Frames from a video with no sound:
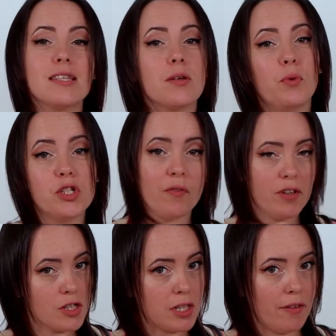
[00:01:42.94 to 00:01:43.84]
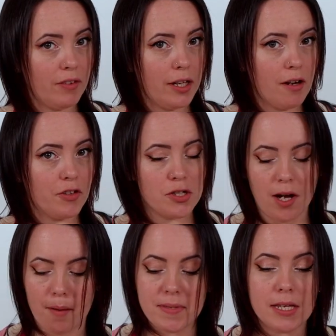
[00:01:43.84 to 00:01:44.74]
Alright, so once you finish leveling off your
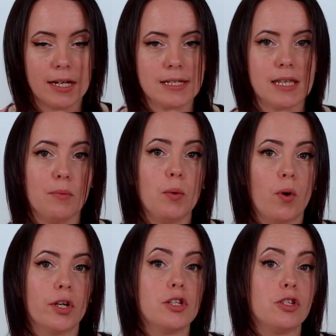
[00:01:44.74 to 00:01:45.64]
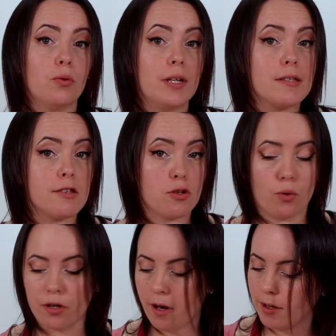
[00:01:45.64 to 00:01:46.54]
tops, the next thing we want to do is
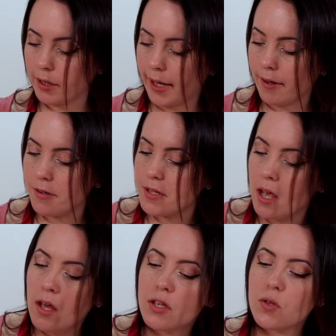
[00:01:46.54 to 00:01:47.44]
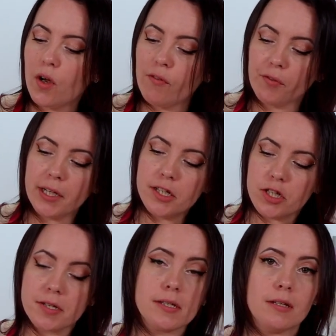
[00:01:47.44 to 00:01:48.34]
tort our layers. So I've
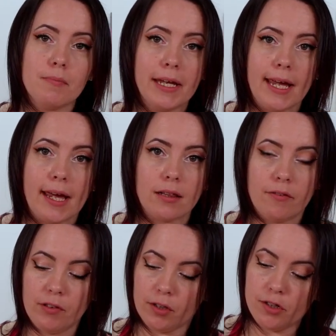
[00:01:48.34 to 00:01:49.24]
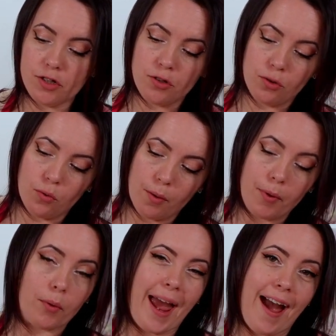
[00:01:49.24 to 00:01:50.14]
readjusted my cake leveler to
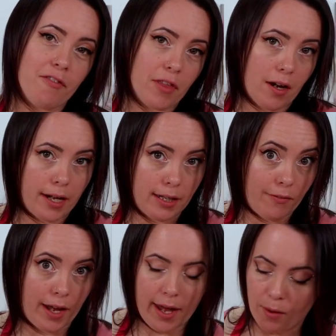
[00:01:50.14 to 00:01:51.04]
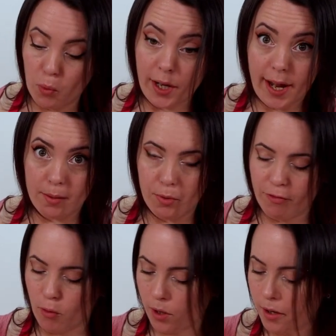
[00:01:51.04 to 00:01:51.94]
about half the height of what I had
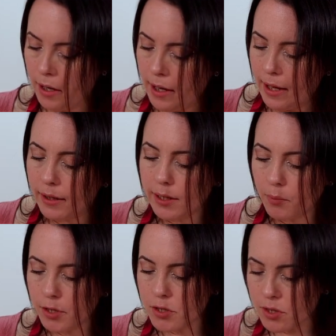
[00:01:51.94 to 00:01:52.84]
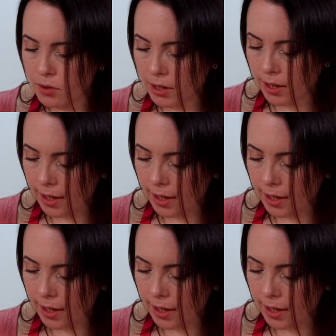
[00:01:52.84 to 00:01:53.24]
before, and now we're just going to